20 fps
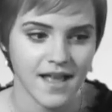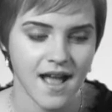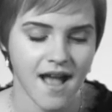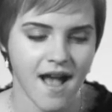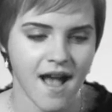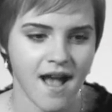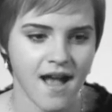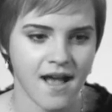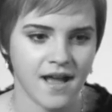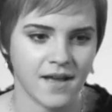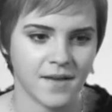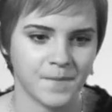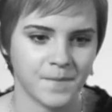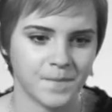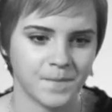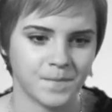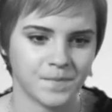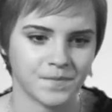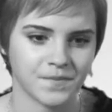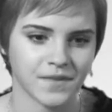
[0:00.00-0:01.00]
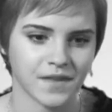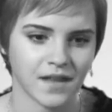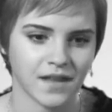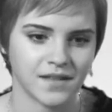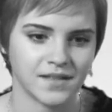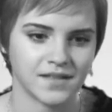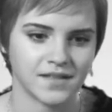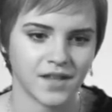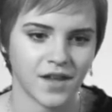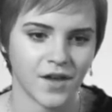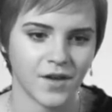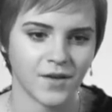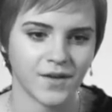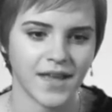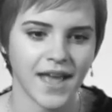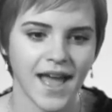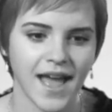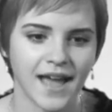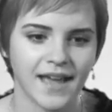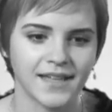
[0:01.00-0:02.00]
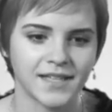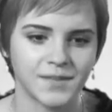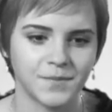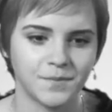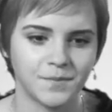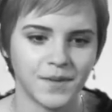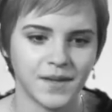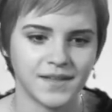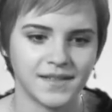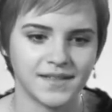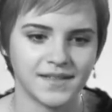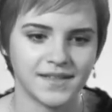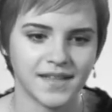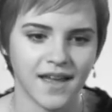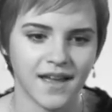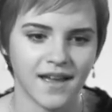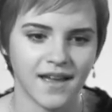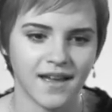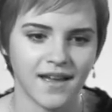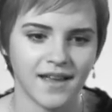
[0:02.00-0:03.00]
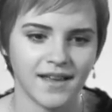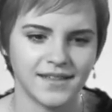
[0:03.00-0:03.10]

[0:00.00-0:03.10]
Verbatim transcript: Um, so yeah, it's it's uh,